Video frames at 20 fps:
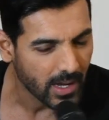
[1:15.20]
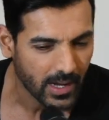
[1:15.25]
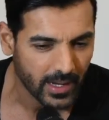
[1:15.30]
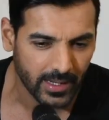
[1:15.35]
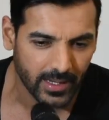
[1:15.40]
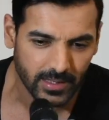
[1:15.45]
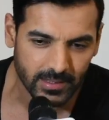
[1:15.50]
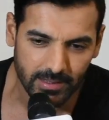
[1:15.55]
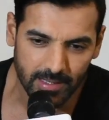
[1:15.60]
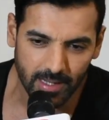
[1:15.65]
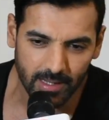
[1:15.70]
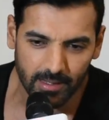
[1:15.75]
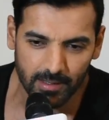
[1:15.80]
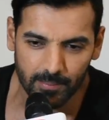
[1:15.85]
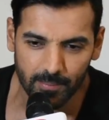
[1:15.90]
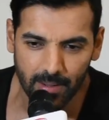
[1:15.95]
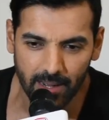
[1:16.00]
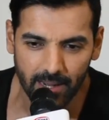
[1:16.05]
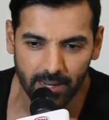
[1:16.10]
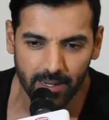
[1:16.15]
Yeah, he
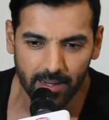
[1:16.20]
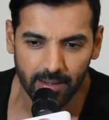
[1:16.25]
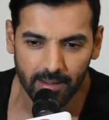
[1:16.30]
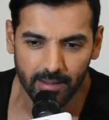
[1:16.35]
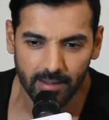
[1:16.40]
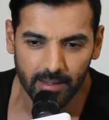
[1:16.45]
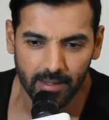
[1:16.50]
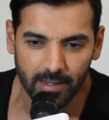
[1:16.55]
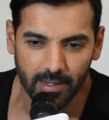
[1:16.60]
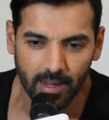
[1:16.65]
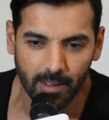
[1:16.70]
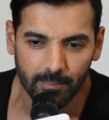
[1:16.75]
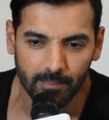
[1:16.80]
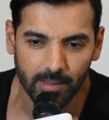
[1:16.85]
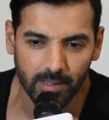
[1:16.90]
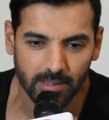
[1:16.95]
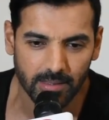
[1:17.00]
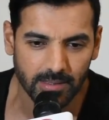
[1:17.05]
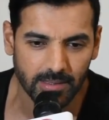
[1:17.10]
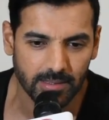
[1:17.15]
said my
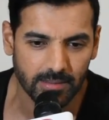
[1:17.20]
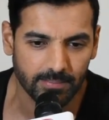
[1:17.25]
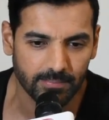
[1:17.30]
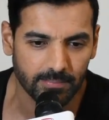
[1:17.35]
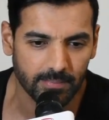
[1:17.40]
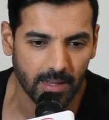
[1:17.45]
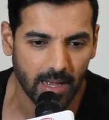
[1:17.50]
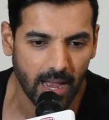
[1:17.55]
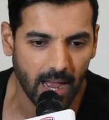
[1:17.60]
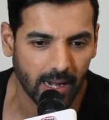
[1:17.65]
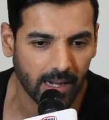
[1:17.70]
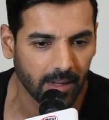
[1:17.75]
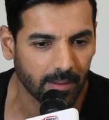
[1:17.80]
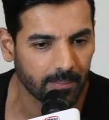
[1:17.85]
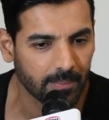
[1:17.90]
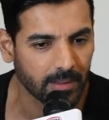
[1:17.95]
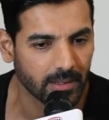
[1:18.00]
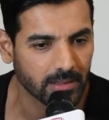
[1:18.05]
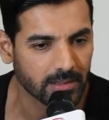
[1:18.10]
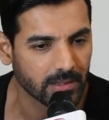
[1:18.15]
numbers add
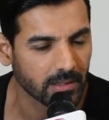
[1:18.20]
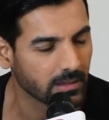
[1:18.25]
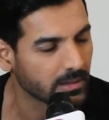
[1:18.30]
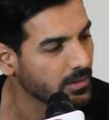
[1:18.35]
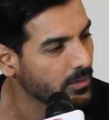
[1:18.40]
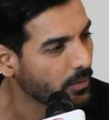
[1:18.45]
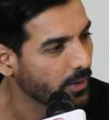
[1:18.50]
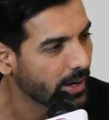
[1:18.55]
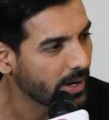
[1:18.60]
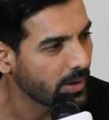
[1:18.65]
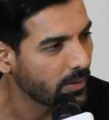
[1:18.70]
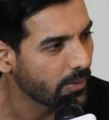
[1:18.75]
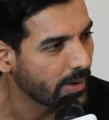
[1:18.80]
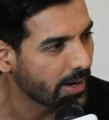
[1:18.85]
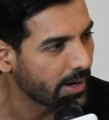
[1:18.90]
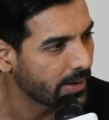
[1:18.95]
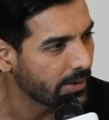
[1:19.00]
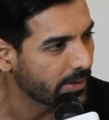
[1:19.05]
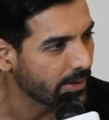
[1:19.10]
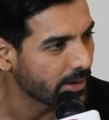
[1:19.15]
up in a certain way
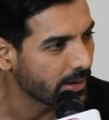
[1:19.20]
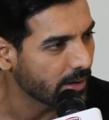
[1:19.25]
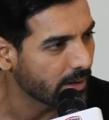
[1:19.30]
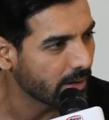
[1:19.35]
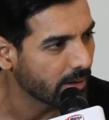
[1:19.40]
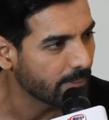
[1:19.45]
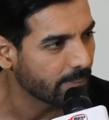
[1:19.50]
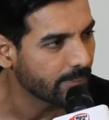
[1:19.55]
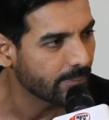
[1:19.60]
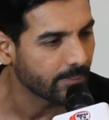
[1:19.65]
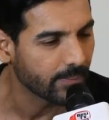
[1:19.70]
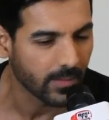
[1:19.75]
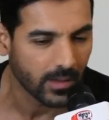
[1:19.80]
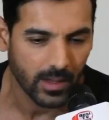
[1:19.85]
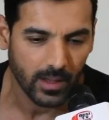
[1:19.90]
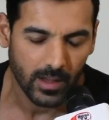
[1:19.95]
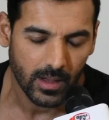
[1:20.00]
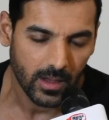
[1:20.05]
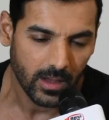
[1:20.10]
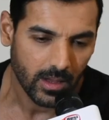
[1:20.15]
where,
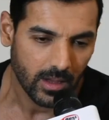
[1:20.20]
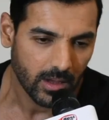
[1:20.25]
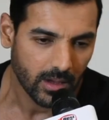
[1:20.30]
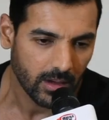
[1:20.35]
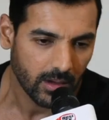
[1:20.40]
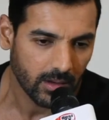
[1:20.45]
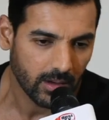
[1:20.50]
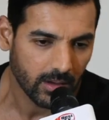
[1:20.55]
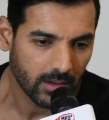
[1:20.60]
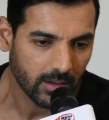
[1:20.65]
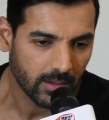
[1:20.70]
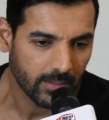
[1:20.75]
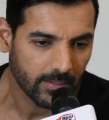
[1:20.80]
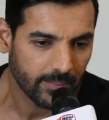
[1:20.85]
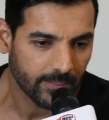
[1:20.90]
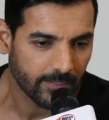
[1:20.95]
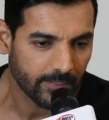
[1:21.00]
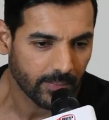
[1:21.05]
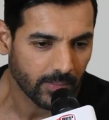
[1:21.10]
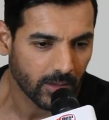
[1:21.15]
I
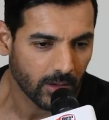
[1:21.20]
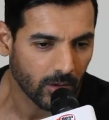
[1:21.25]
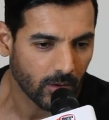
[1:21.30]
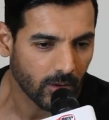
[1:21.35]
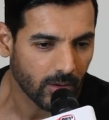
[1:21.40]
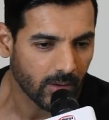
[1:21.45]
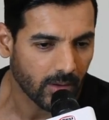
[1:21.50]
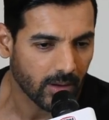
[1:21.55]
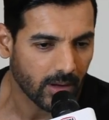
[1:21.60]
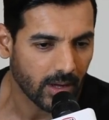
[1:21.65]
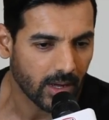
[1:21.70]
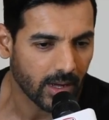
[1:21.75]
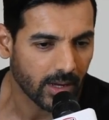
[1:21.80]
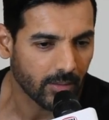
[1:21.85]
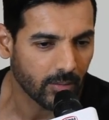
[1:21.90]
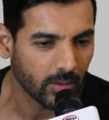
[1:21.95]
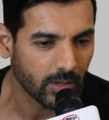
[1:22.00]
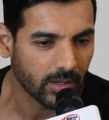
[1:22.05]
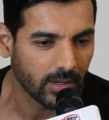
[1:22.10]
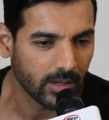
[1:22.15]

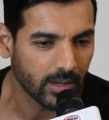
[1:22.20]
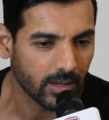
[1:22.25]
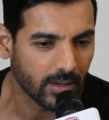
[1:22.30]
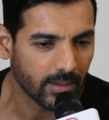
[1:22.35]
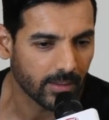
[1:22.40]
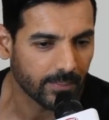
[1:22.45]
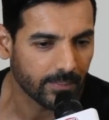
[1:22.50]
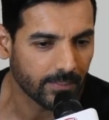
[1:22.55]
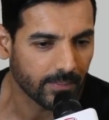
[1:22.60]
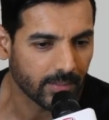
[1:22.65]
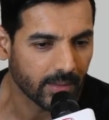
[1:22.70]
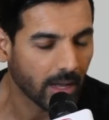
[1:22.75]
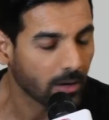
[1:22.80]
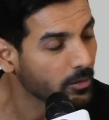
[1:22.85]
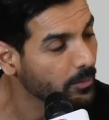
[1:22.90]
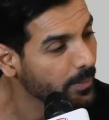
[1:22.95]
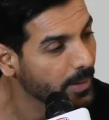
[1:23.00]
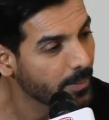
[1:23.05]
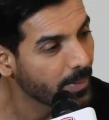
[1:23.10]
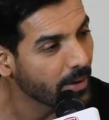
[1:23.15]
would, that
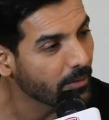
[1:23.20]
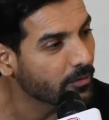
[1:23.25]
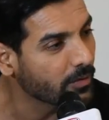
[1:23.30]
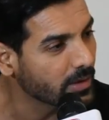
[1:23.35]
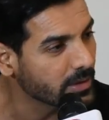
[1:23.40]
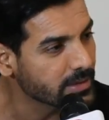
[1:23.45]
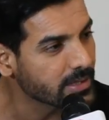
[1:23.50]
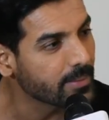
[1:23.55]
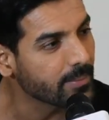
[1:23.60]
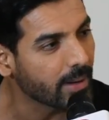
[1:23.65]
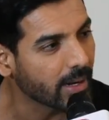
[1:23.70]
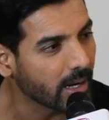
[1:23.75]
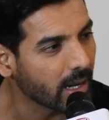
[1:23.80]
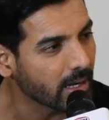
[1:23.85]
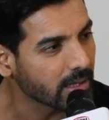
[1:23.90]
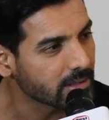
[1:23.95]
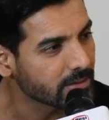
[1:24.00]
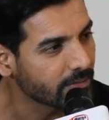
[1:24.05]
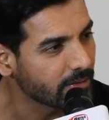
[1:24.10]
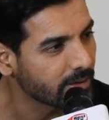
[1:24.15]
would be my first and my
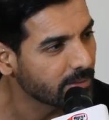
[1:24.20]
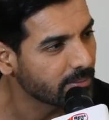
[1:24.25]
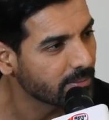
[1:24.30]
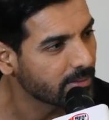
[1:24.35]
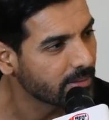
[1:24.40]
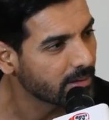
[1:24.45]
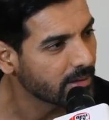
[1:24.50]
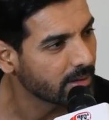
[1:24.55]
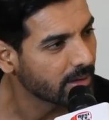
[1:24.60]
last film.